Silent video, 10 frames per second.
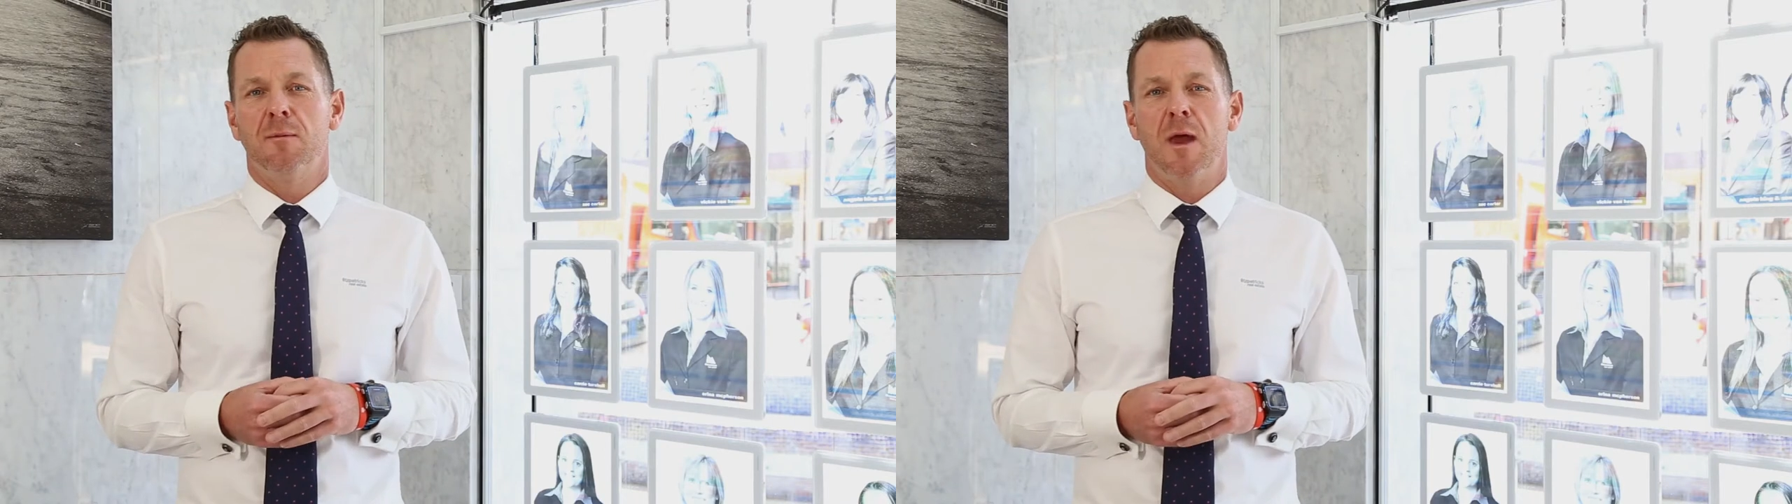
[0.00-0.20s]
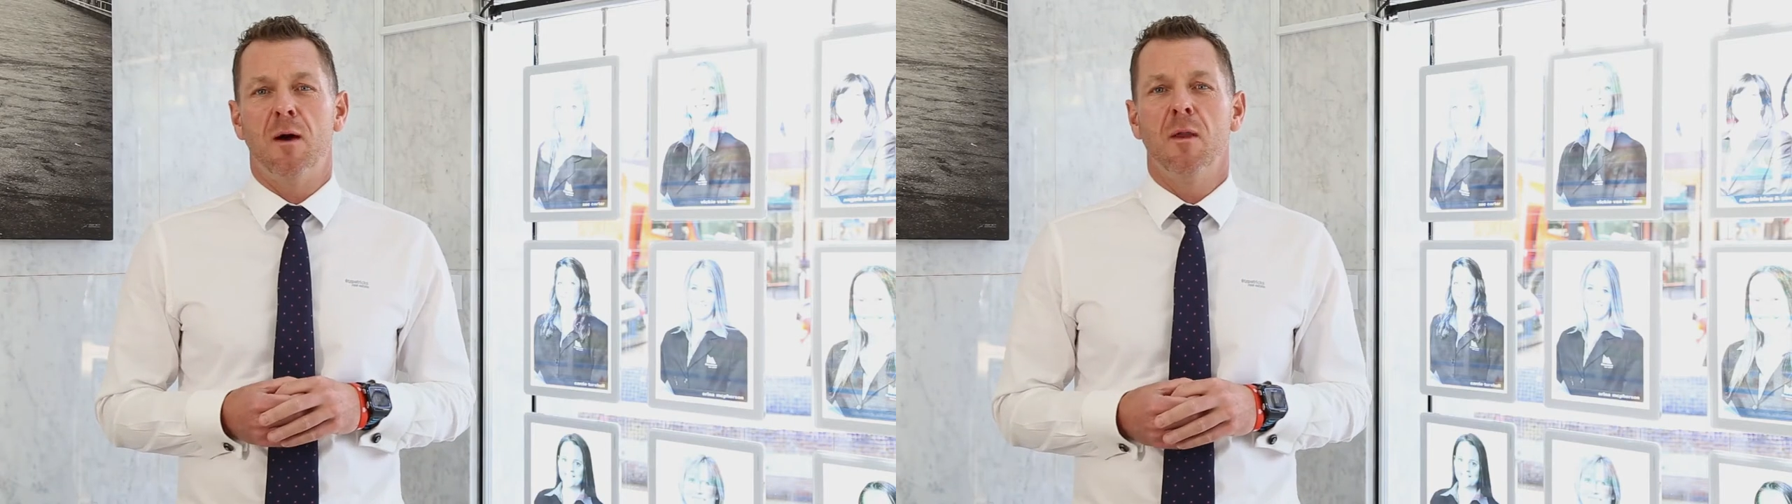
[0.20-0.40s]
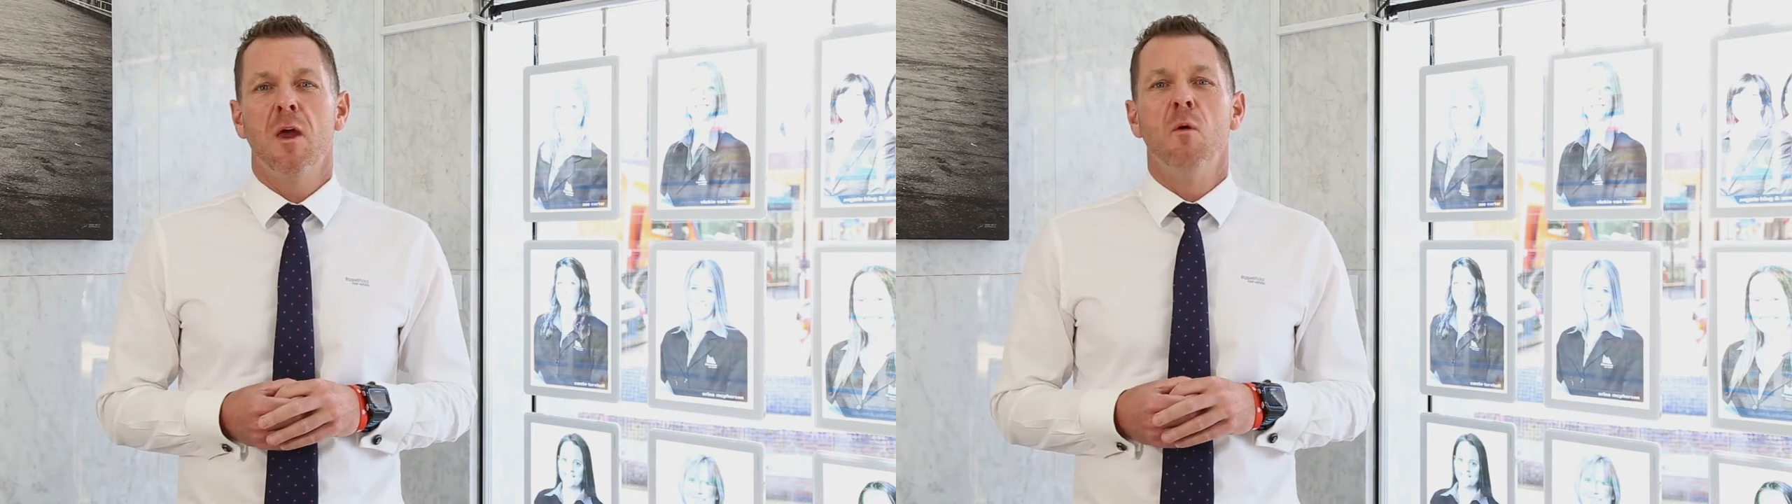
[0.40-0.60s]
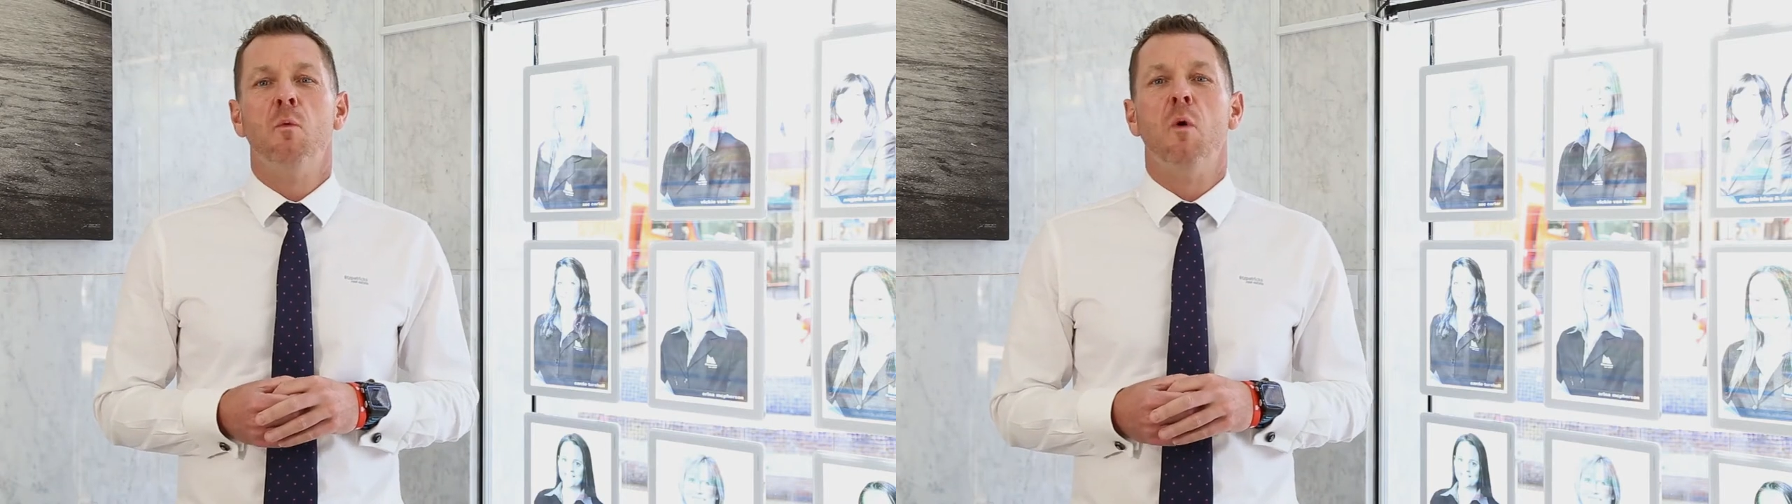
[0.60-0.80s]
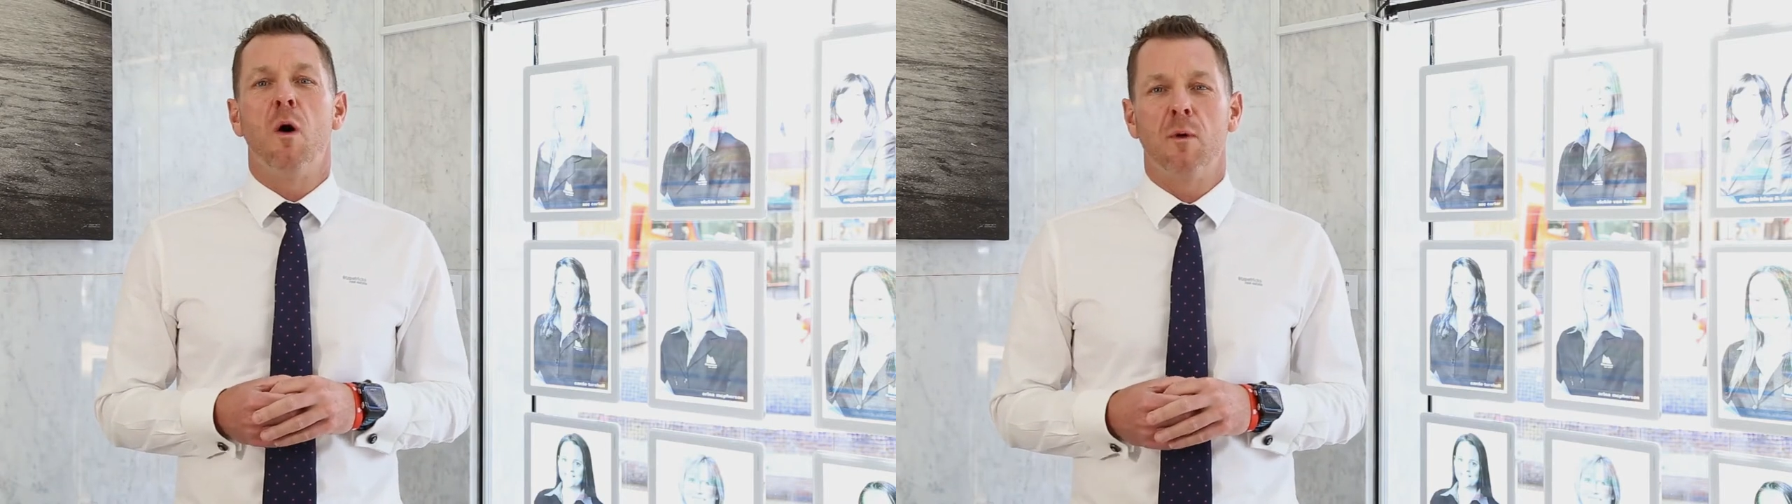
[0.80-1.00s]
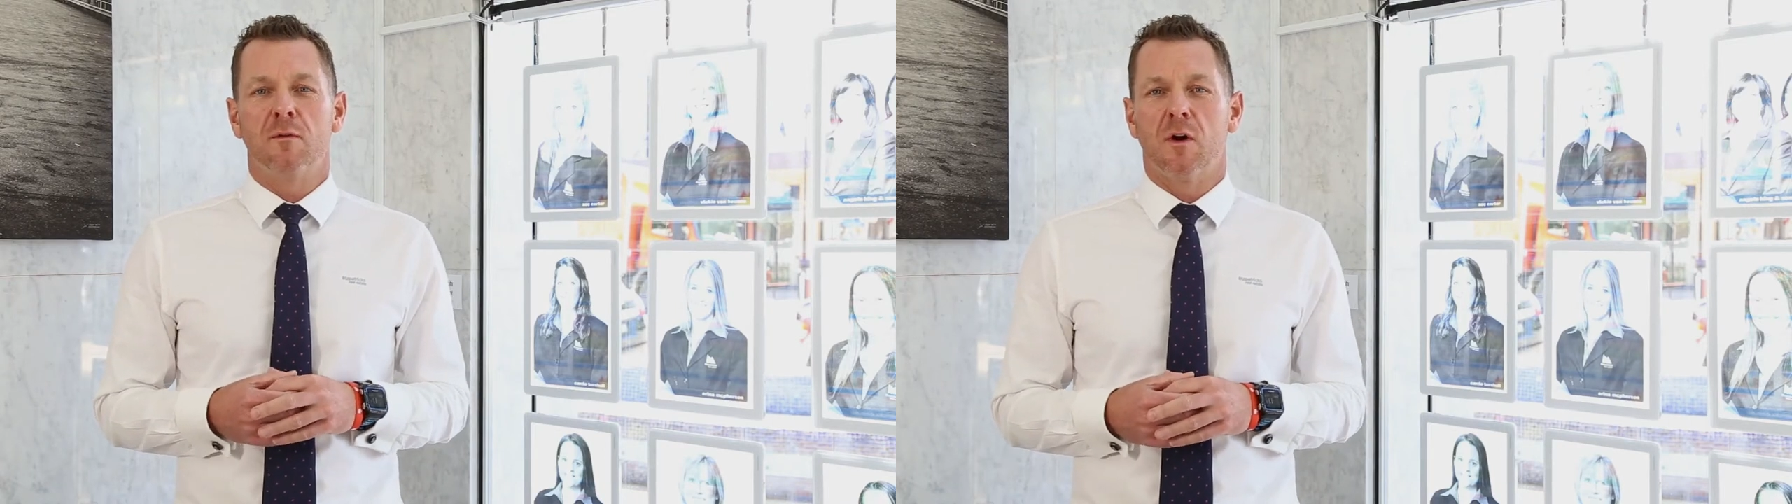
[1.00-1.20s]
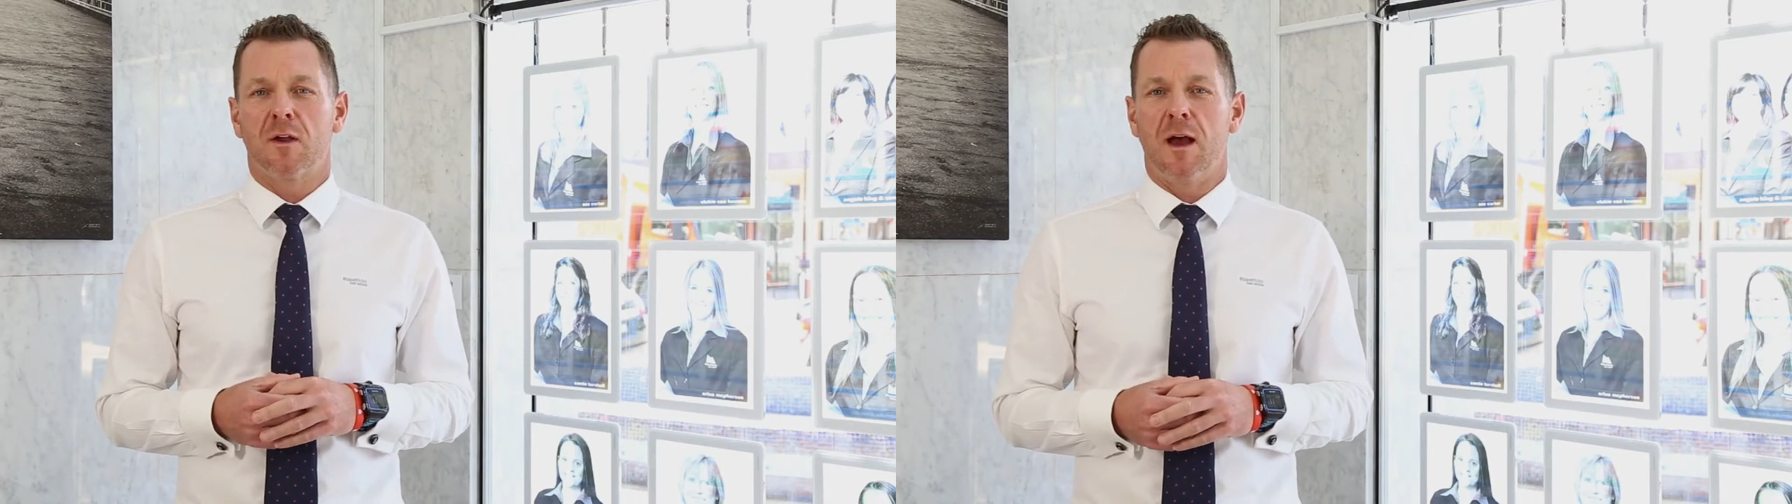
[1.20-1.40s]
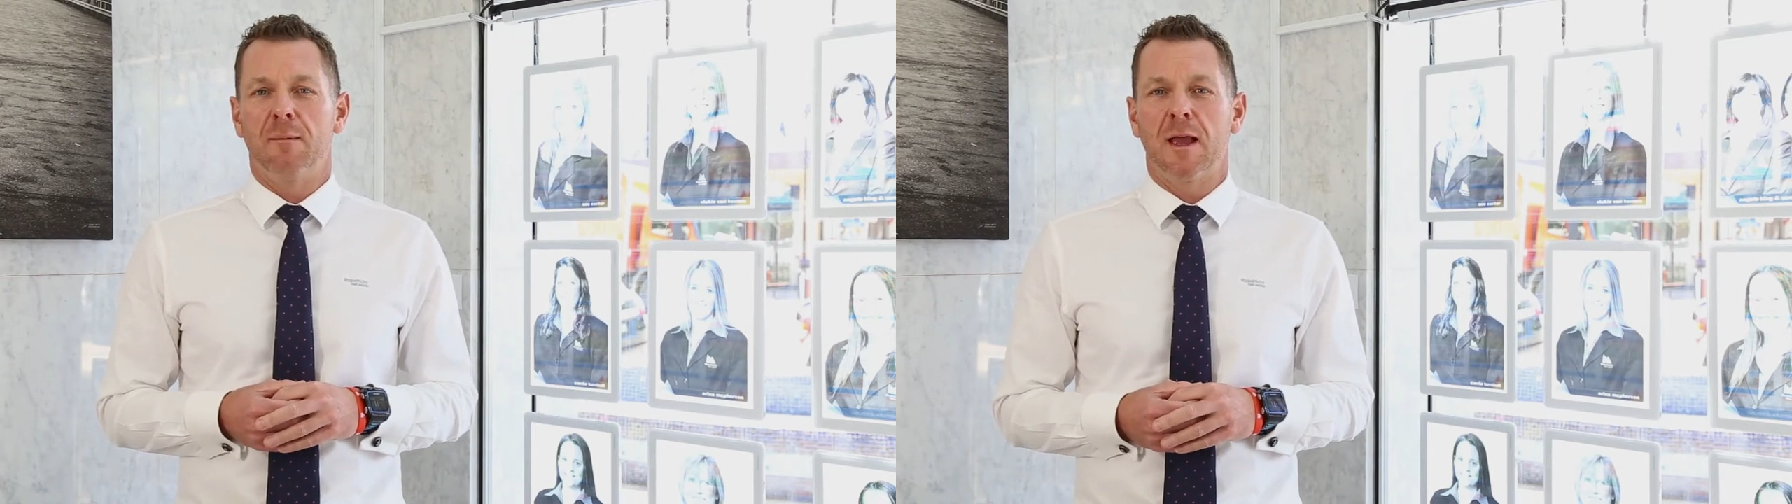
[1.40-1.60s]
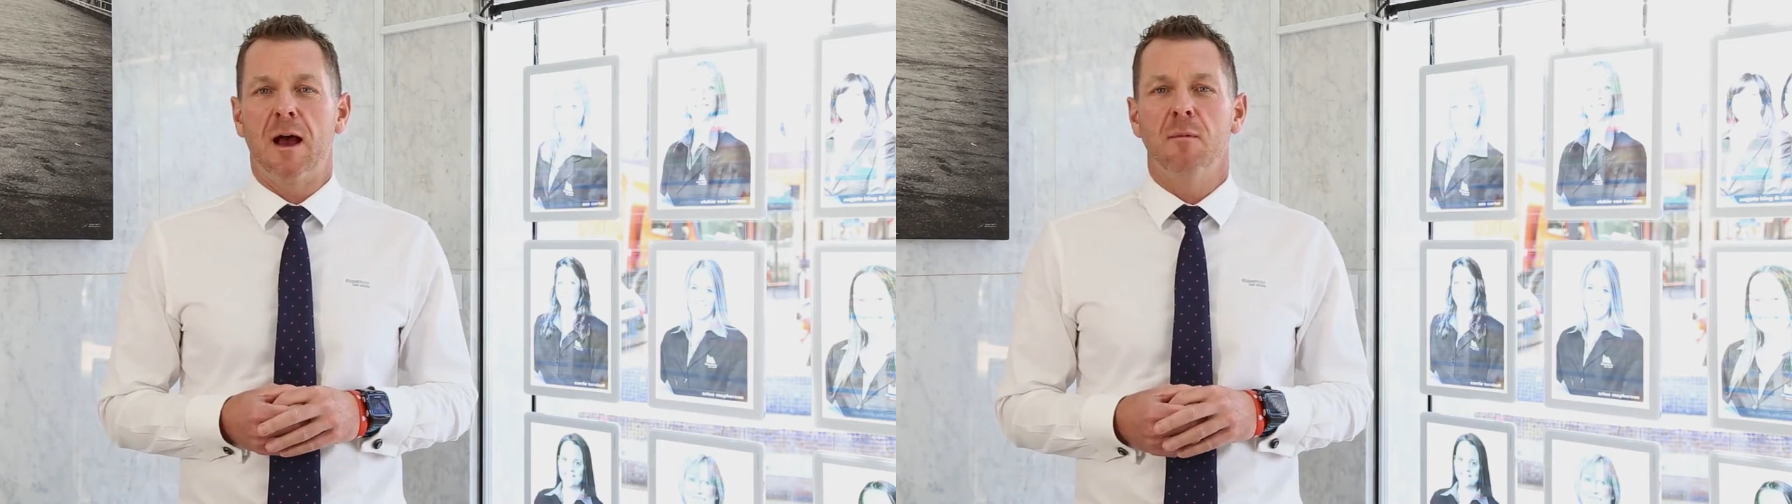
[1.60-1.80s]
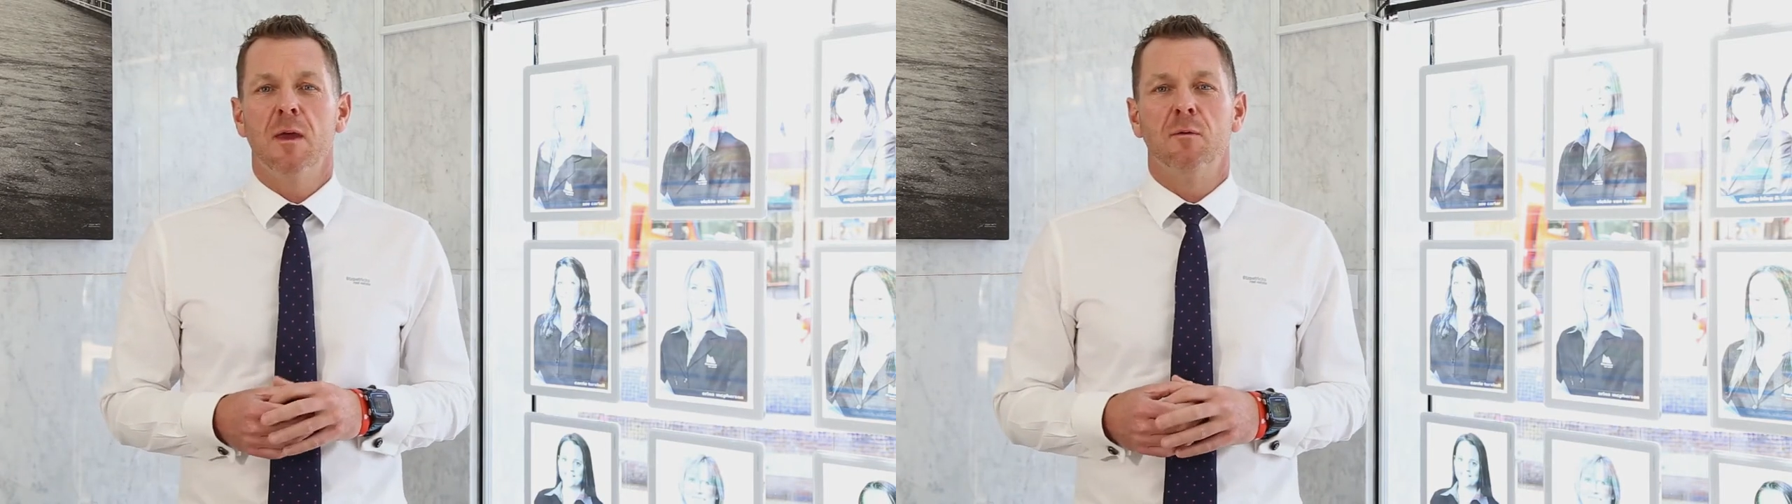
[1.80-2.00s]
about what we've got coming
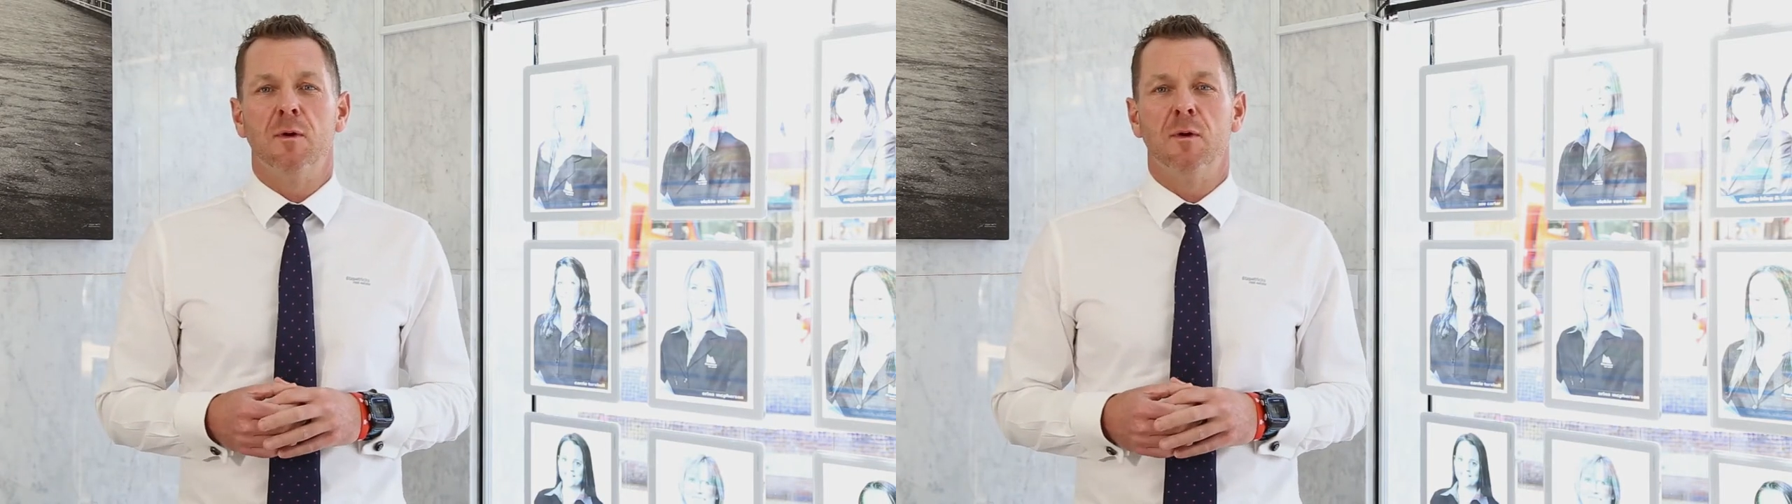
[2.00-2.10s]
up